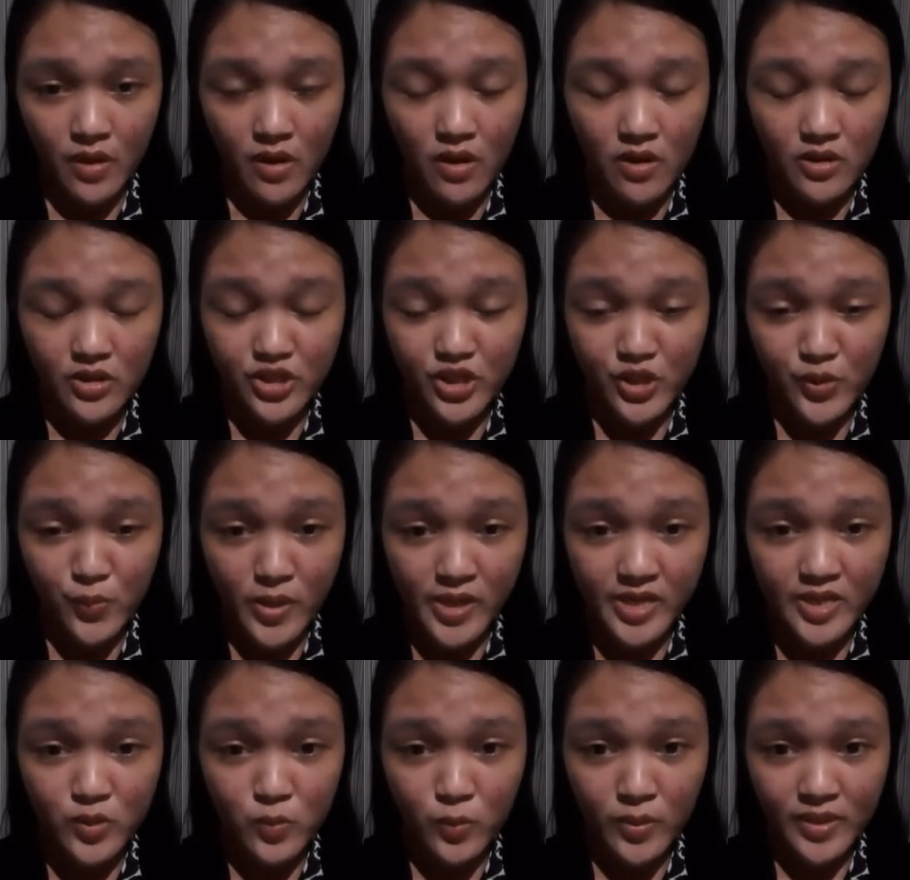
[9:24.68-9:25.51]
On
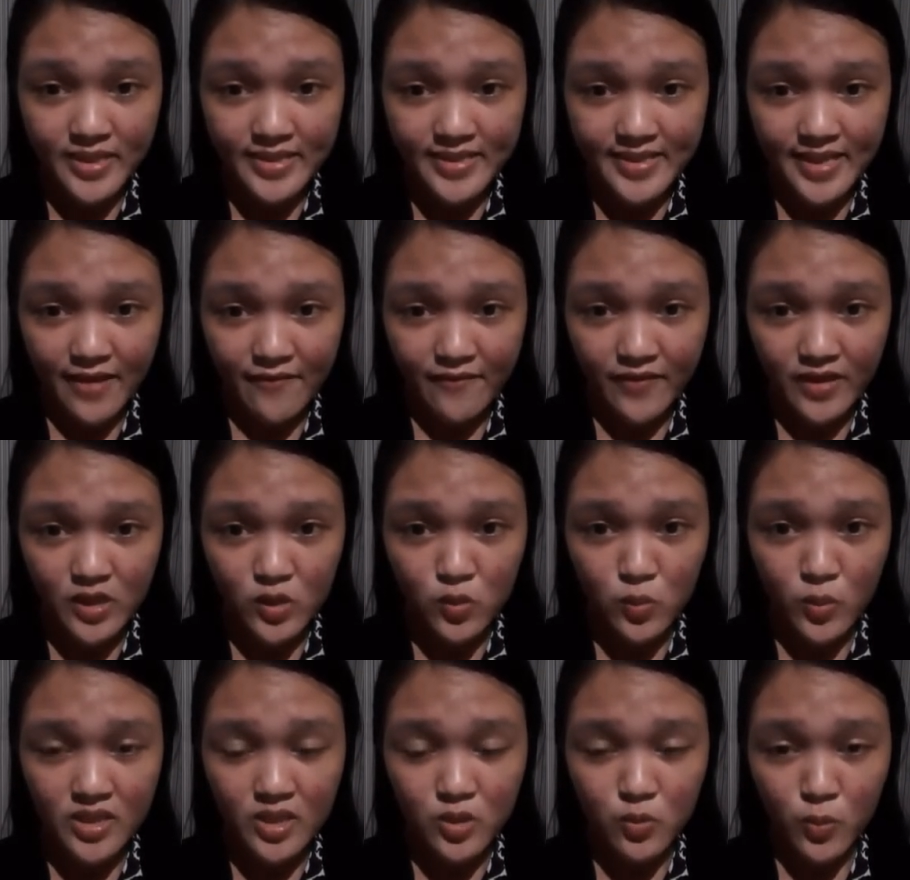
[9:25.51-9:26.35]
January
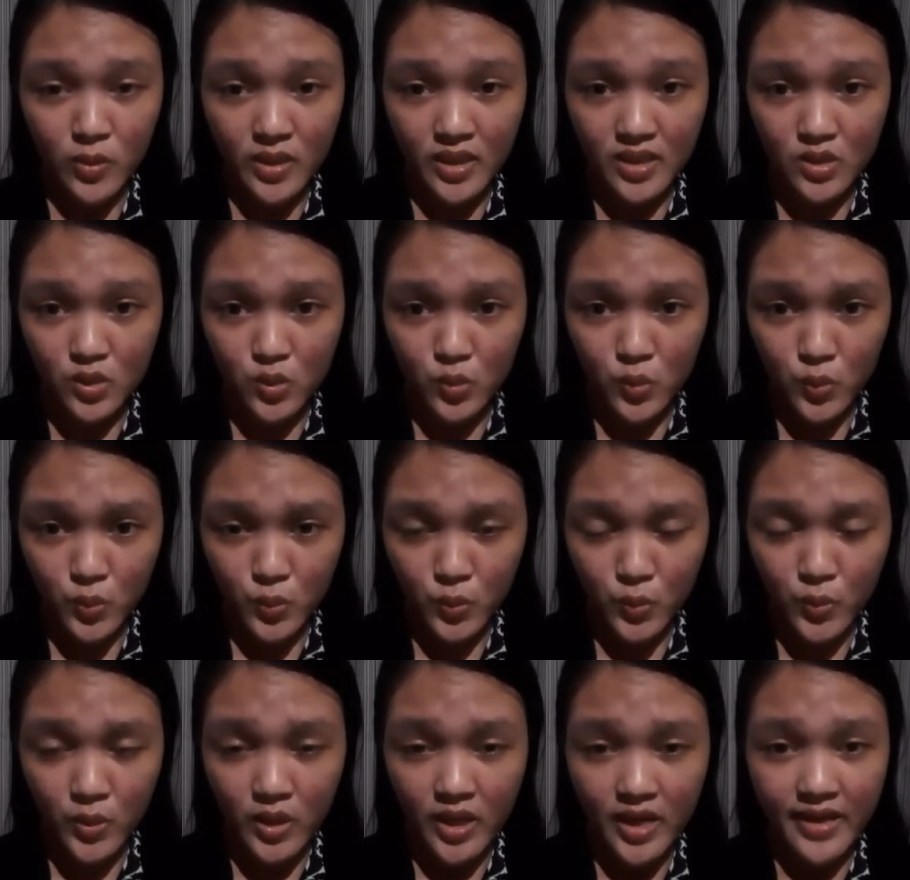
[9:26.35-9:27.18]
27,
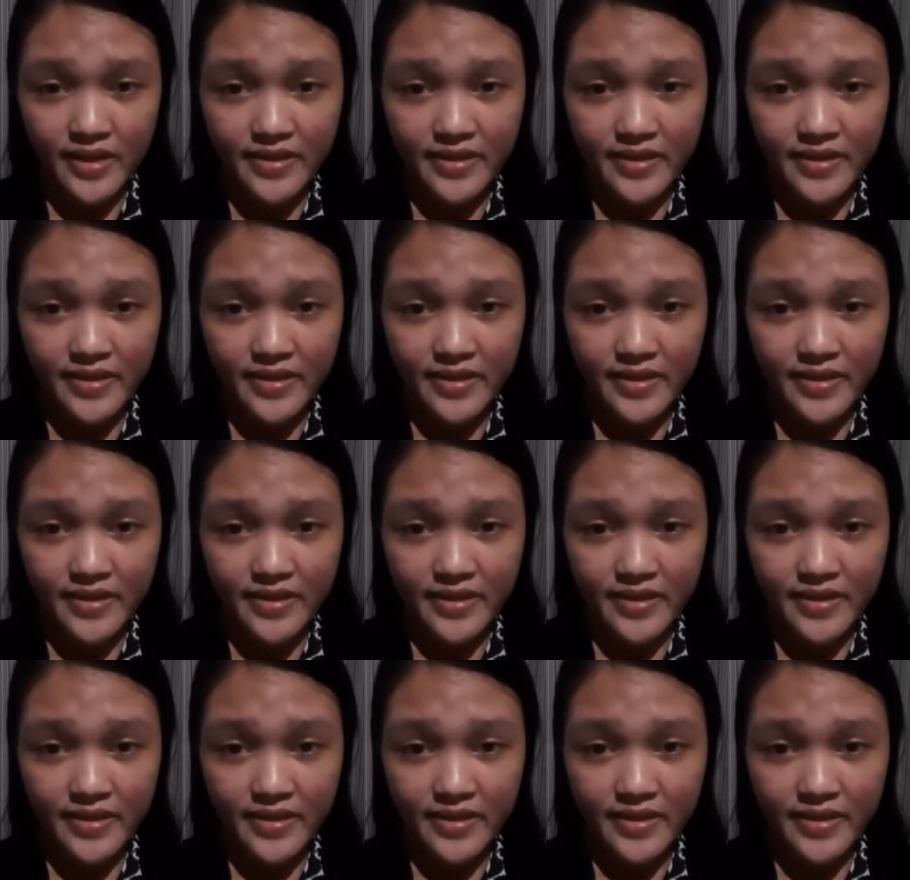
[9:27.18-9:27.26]
2022,